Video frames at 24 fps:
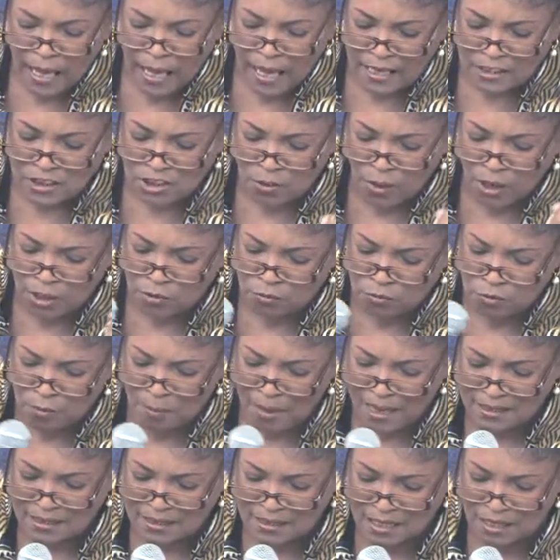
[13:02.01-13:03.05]
And so I threw
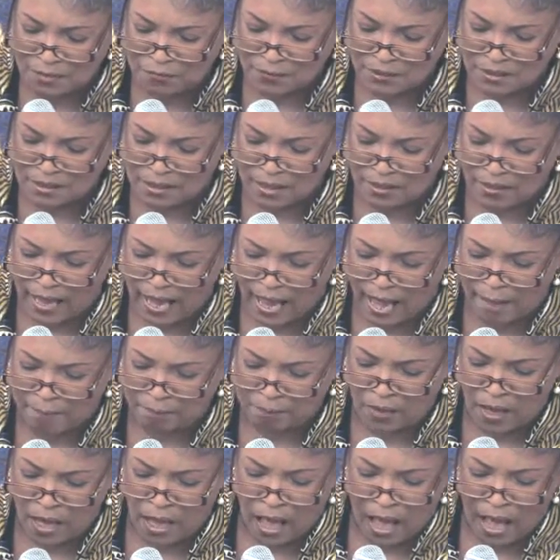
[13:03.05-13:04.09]
myself into that.
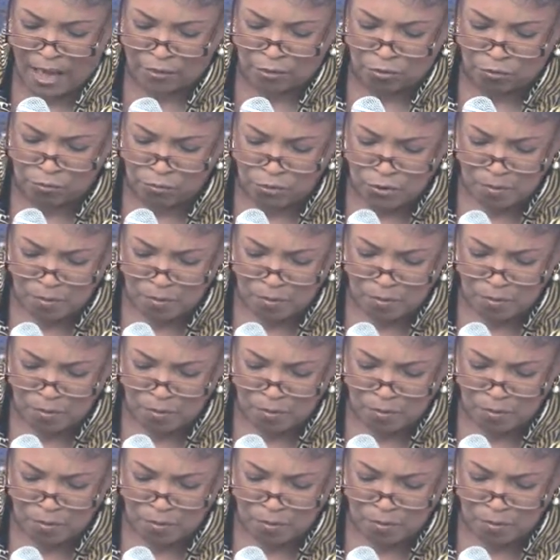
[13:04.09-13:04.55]
I threw